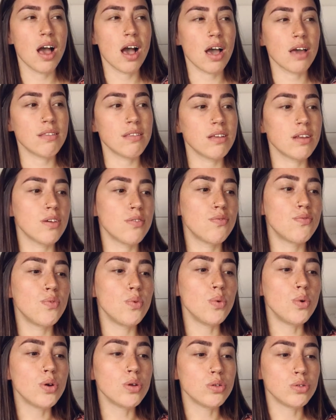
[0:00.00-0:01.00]
I then have
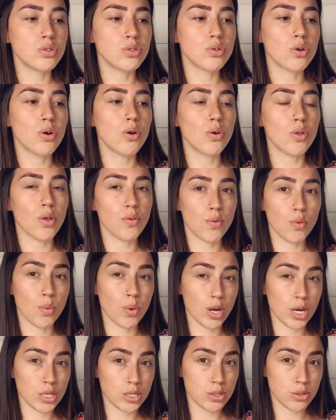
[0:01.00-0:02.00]
full control over
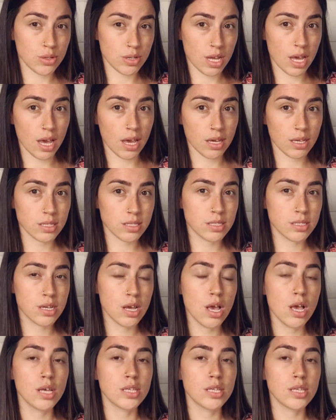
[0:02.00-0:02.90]
what I do next.